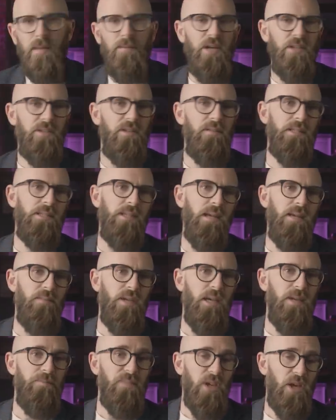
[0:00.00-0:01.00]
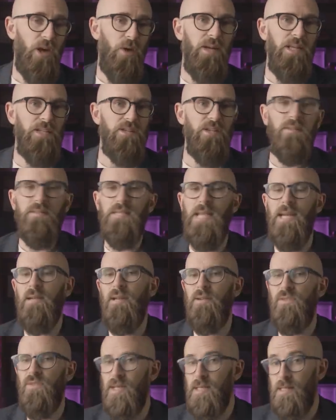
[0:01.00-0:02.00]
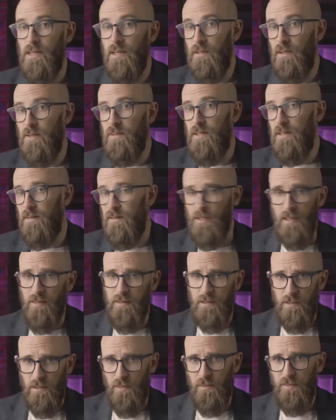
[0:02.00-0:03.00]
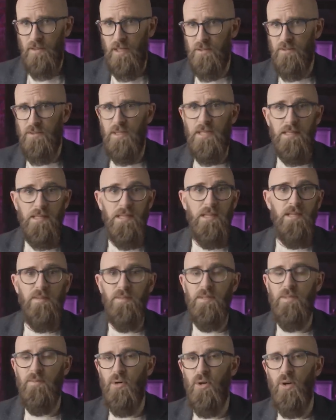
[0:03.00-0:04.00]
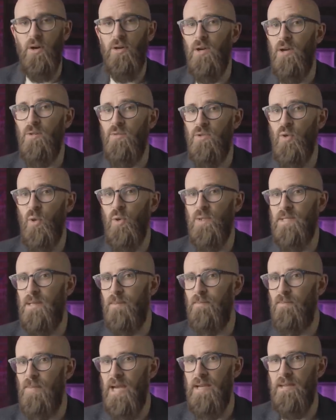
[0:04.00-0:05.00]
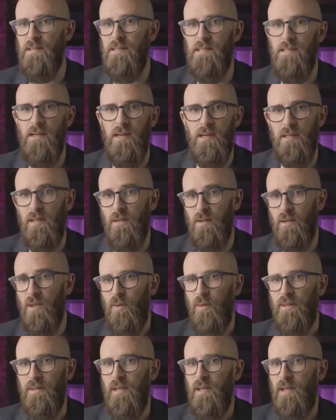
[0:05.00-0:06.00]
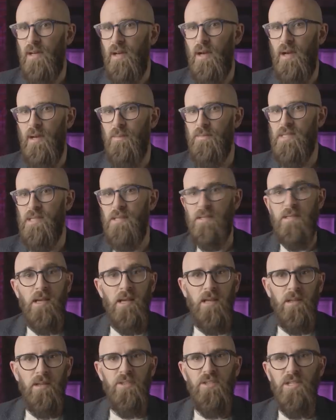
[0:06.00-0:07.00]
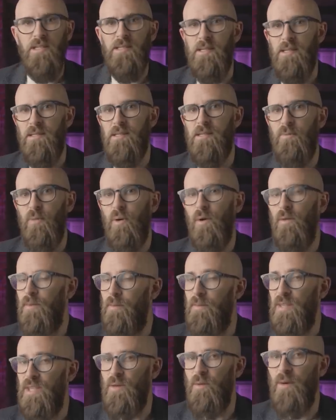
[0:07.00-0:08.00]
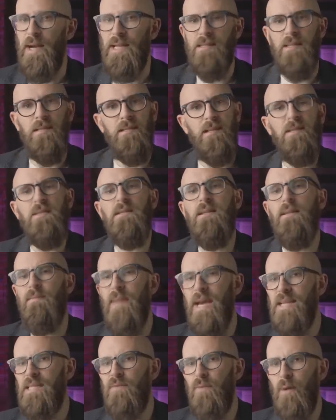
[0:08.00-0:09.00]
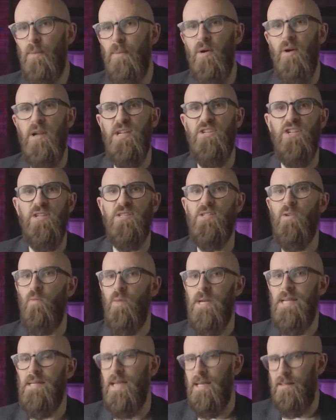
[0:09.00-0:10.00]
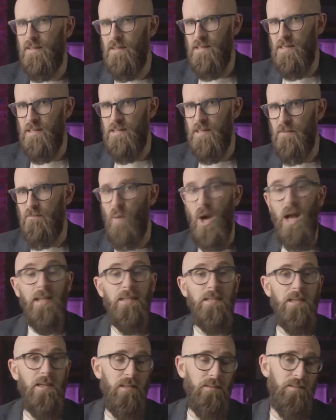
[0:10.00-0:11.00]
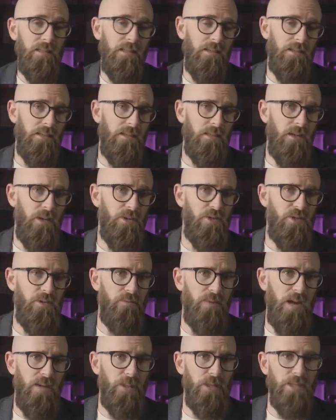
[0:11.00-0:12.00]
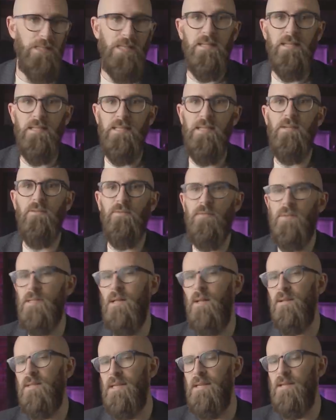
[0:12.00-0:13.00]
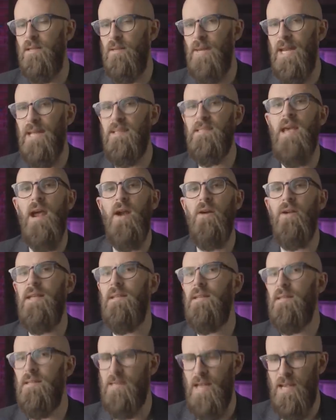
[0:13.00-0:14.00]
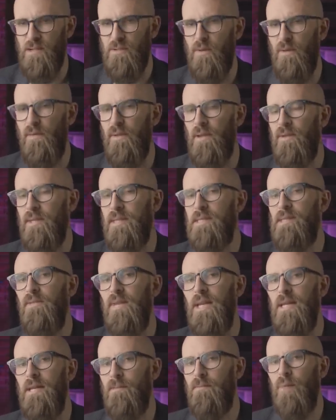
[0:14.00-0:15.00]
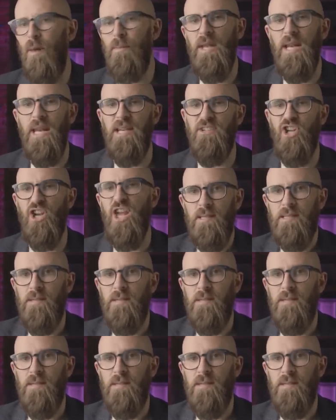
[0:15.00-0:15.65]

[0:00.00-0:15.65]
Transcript: In March of the same year, the coalition of 10 countries, including the other Gulf countries, Egypt, Morocco, Jordan, and Pakistan, along with arms and logistic support from the US, conducted a massive operation to retake the city. While it did nothing to dislodge the rebels, it did result in a humanitarian catastrophe for the civilian population,